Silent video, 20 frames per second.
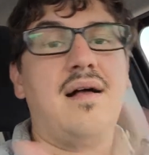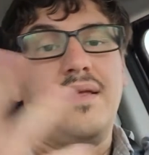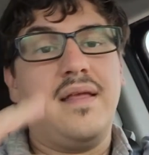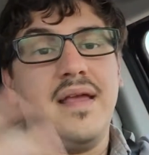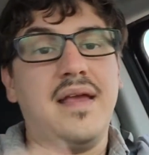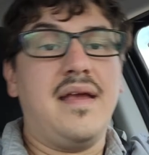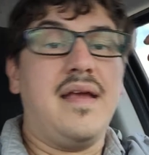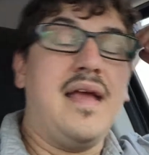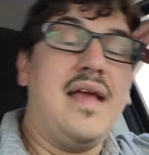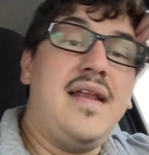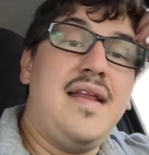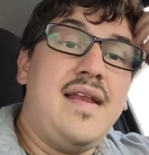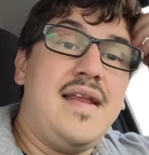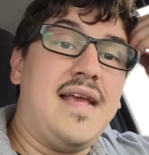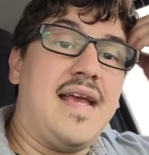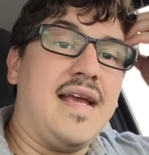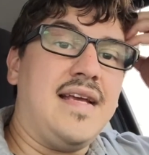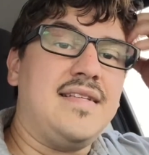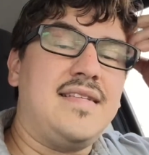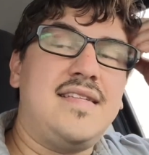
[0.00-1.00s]
In any
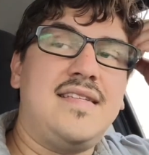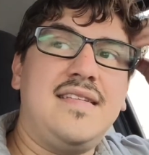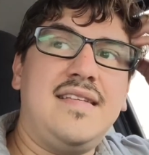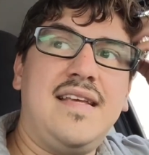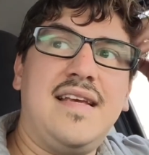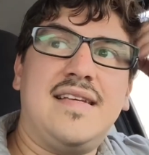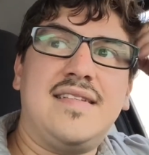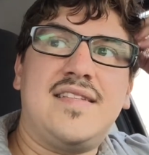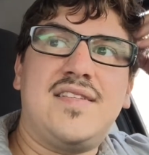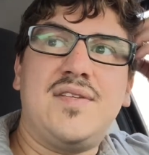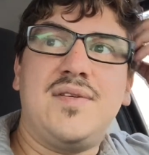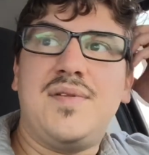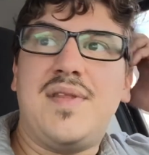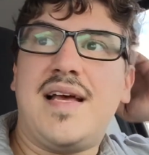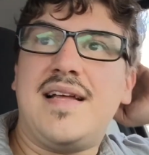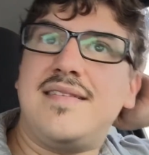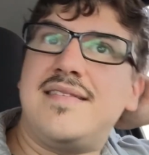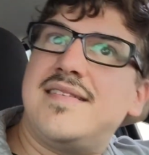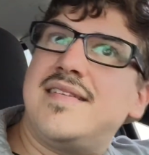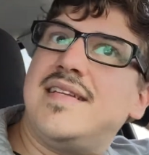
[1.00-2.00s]
case, yeah, so
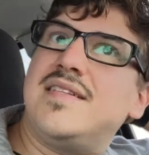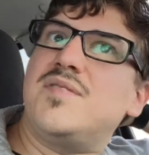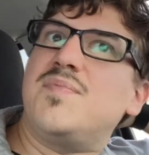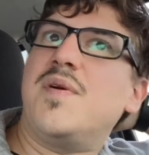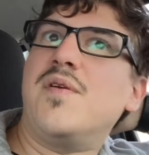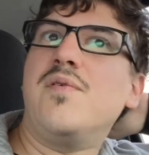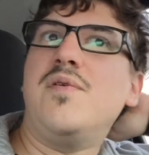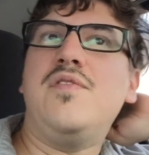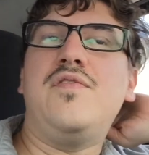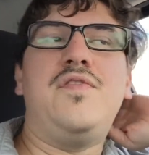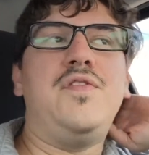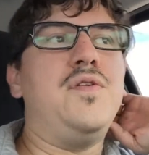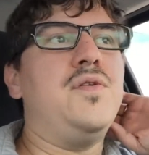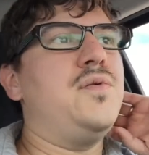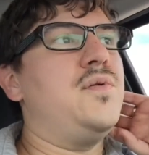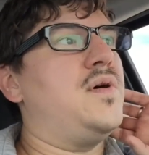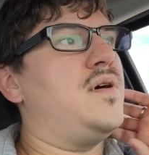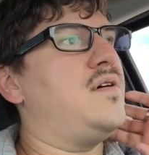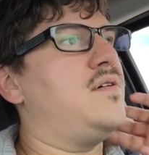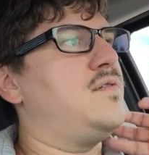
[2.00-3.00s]
that's my
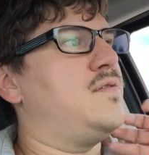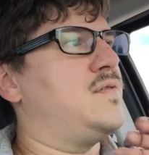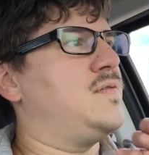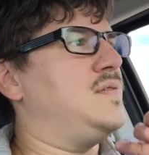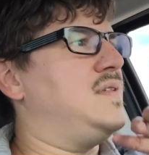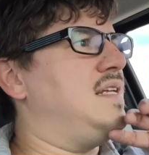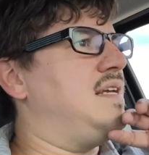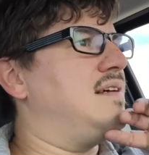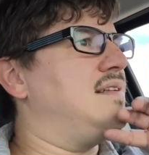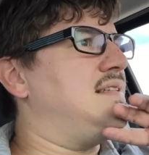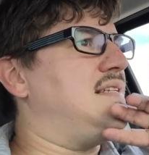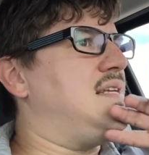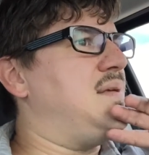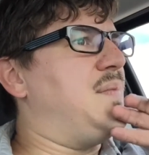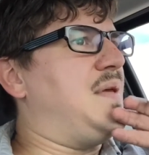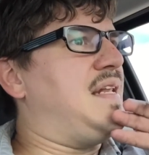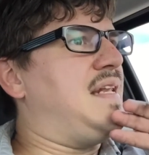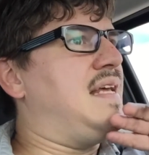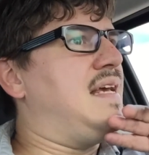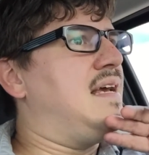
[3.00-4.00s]
review of Neon
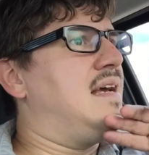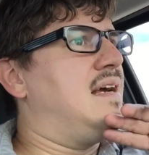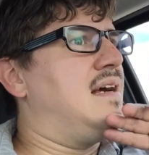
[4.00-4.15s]
Demon.